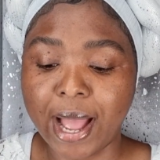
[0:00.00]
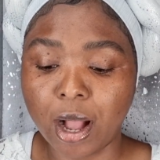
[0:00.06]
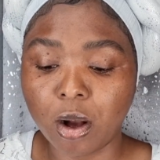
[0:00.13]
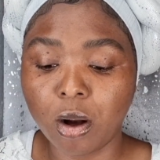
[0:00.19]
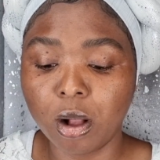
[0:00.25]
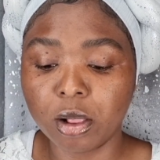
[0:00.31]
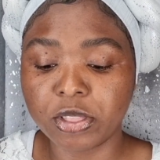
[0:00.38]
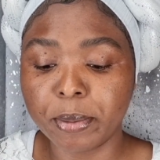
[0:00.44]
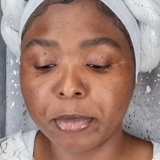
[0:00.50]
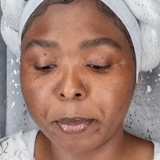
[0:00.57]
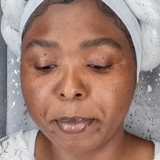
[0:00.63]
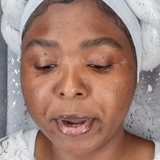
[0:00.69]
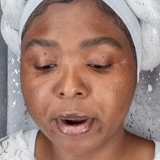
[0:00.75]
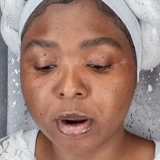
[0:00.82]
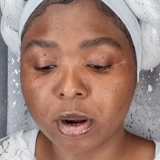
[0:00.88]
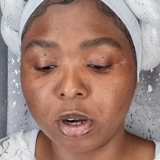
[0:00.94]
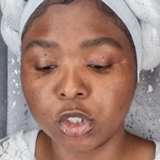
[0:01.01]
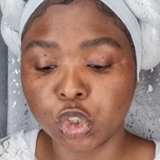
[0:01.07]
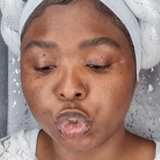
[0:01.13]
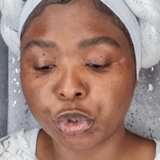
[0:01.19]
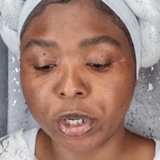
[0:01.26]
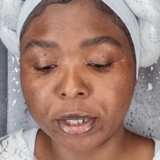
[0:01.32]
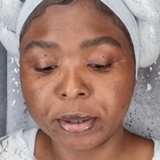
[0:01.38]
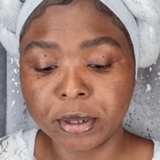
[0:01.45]
I call them the bear
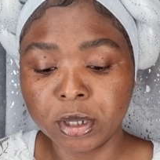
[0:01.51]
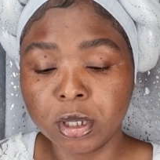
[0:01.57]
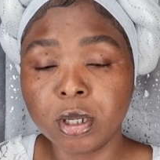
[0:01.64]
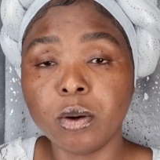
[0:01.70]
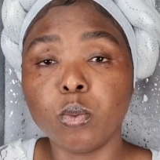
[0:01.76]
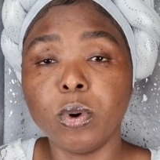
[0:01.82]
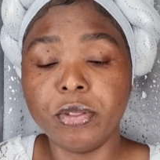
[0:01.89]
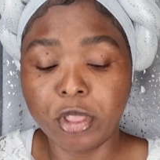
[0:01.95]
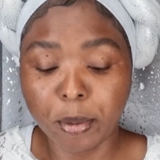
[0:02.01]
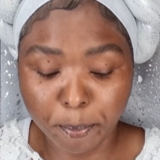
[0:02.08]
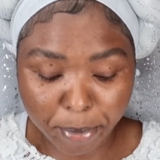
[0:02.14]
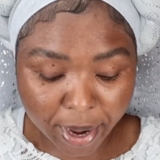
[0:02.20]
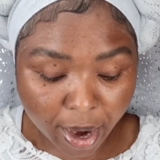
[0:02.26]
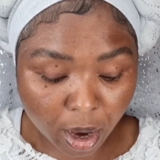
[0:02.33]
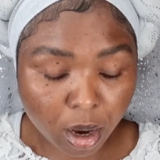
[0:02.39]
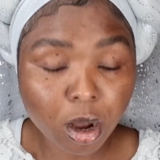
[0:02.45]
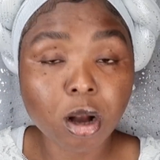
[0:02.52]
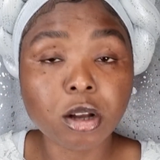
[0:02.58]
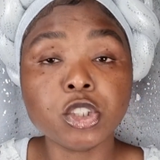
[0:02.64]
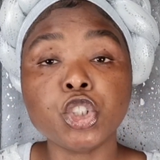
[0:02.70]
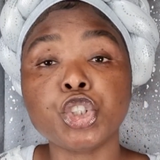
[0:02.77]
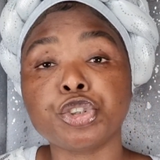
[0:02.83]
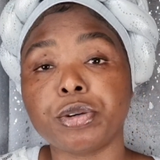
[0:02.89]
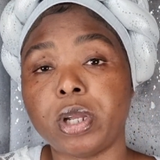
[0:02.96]
country. When the bear
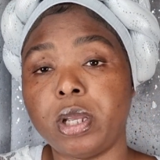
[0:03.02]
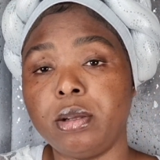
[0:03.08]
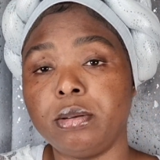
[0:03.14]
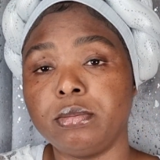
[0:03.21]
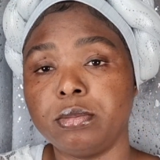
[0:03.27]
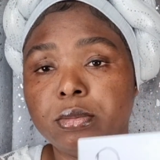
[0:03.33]
country,